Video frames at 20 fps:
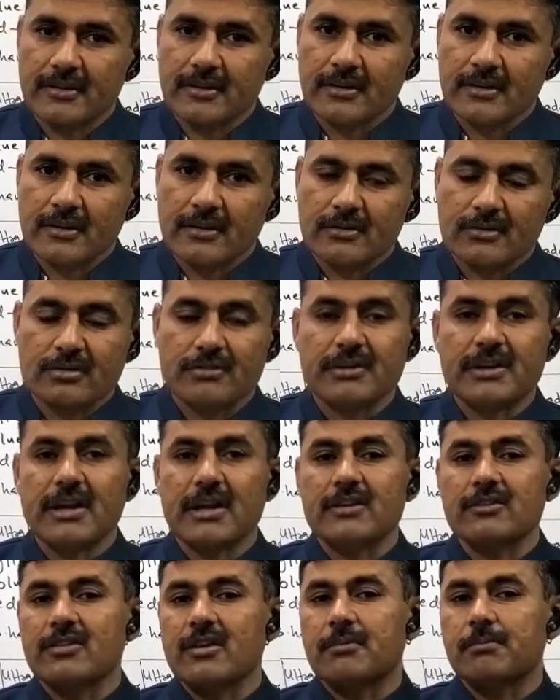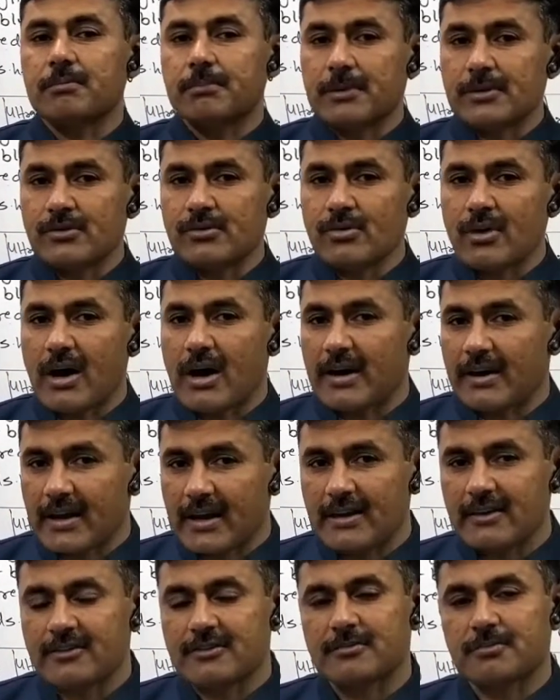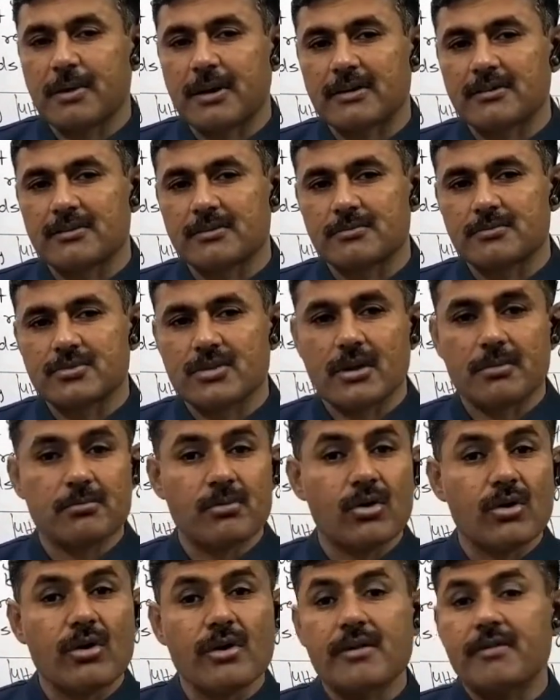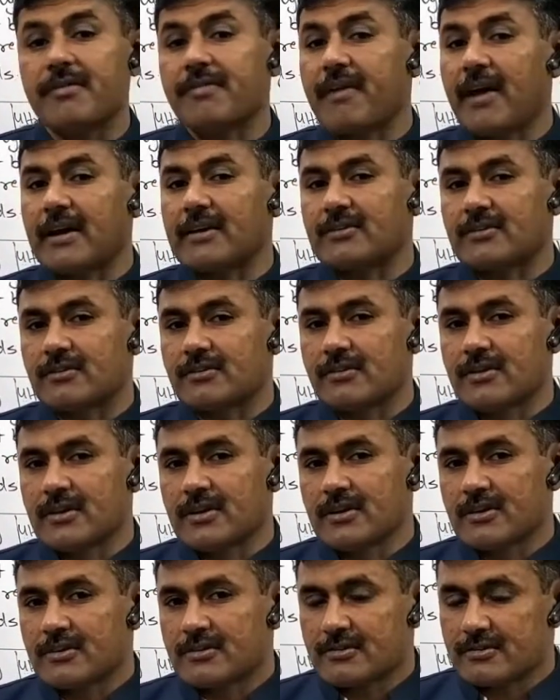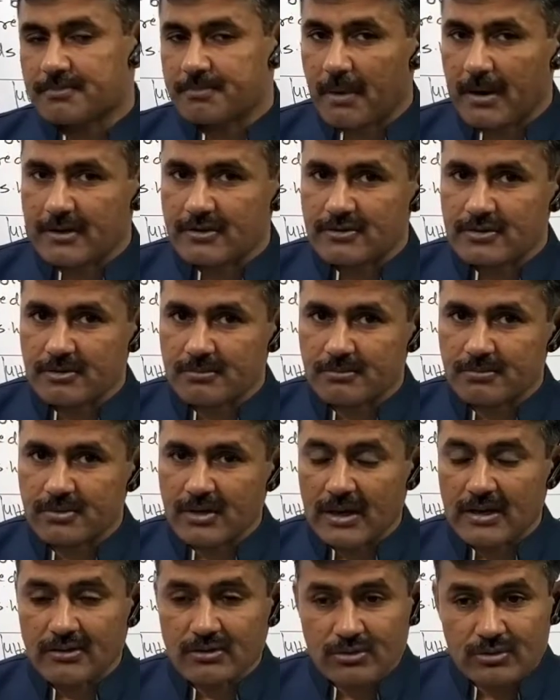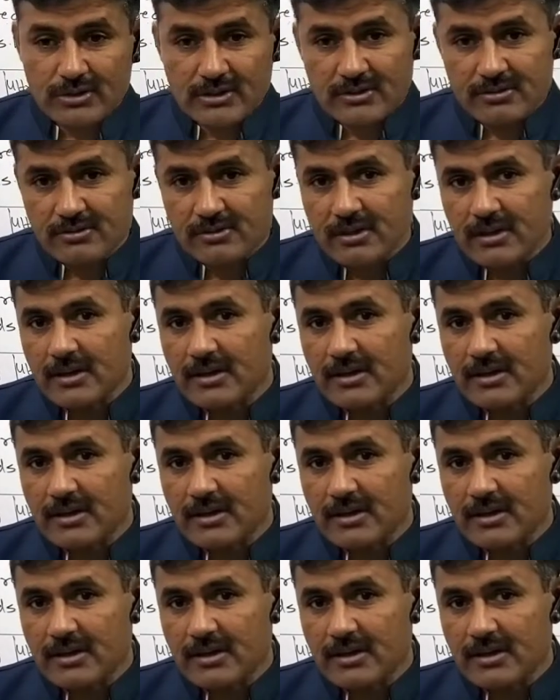So we can say blue or red spectrums are more effective spectrums, and to these